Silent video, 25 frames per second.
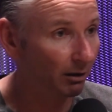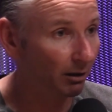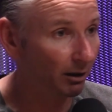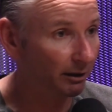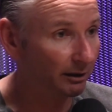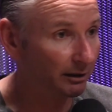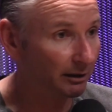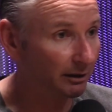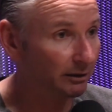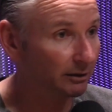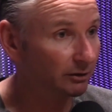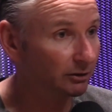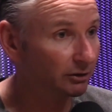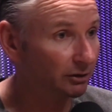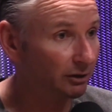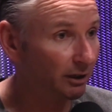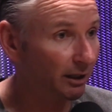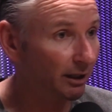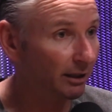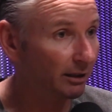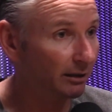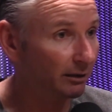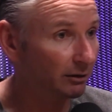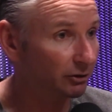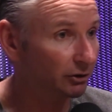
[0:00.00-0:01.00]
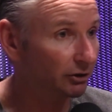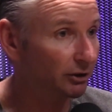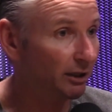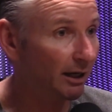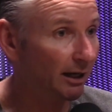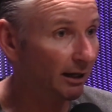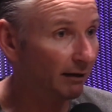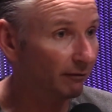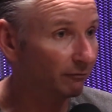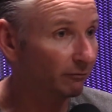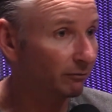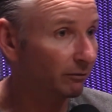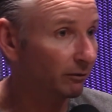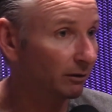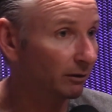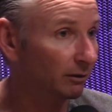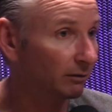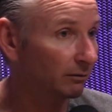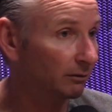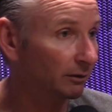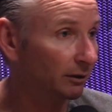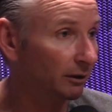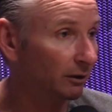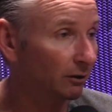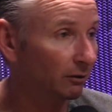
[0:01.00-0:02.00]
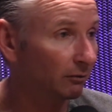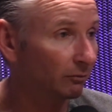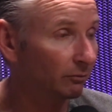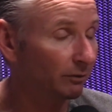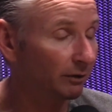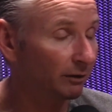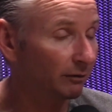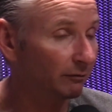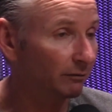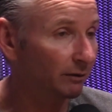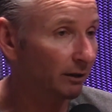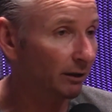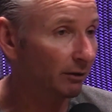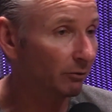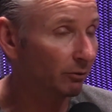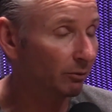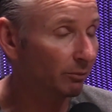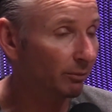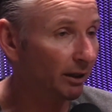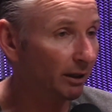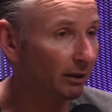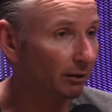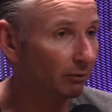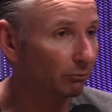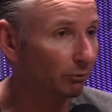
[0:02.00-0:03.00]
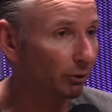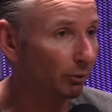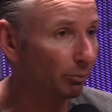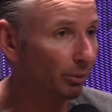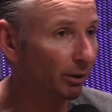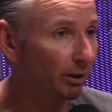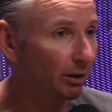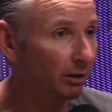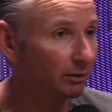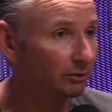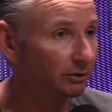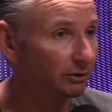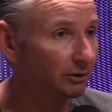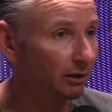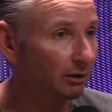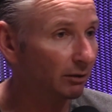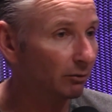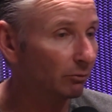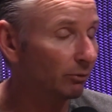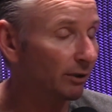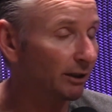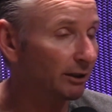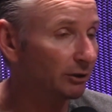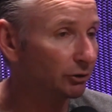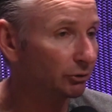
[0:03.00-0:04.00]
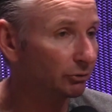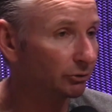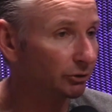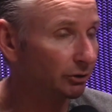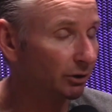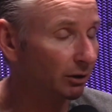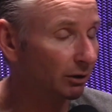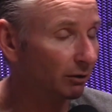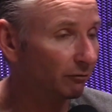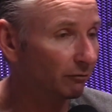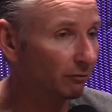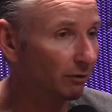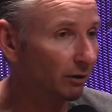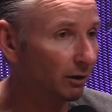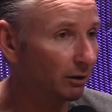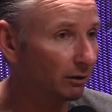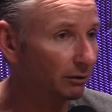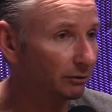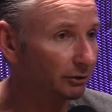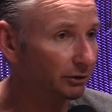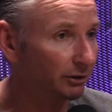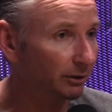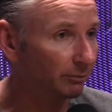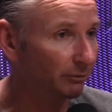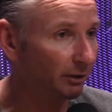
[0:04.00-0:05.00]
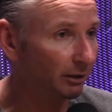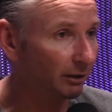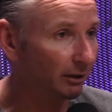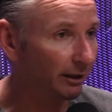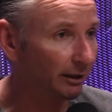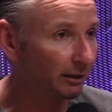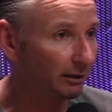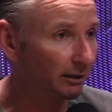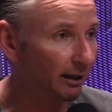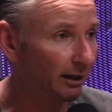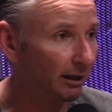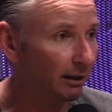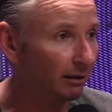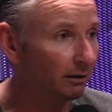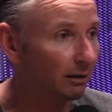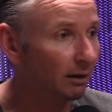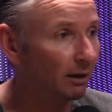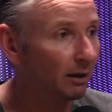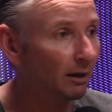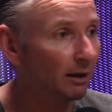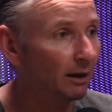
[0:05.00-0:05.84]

on the inside of the shaft for, you know, if they were making repairs that a wrench was going to fall or something like that.